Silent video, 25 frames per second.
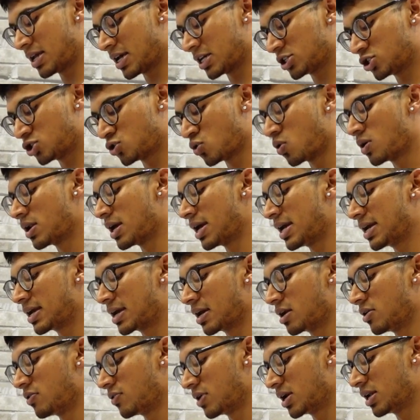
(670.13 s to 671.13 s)
it has shown that it
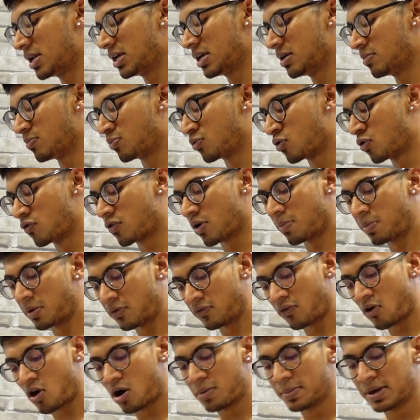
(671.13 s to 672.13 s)
can really improve your
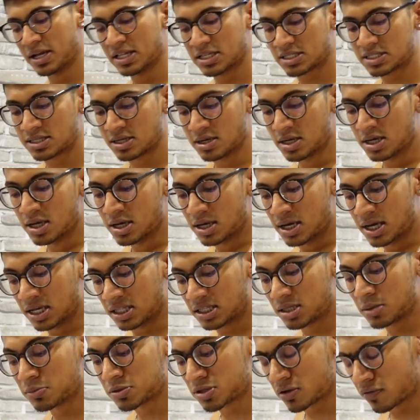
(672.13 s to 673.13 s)
performance
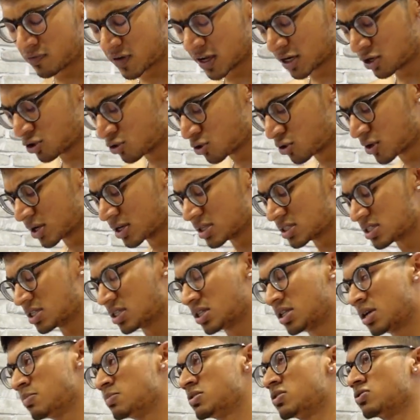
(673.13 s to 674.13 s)
in terms of endurance,
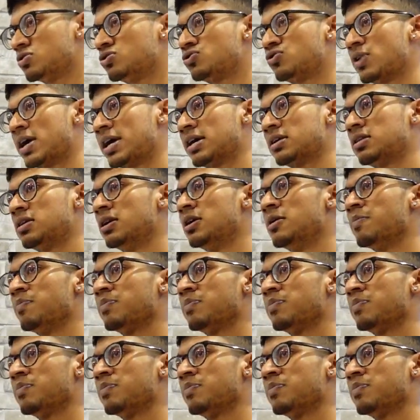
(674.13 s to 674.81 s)
in terms of strength.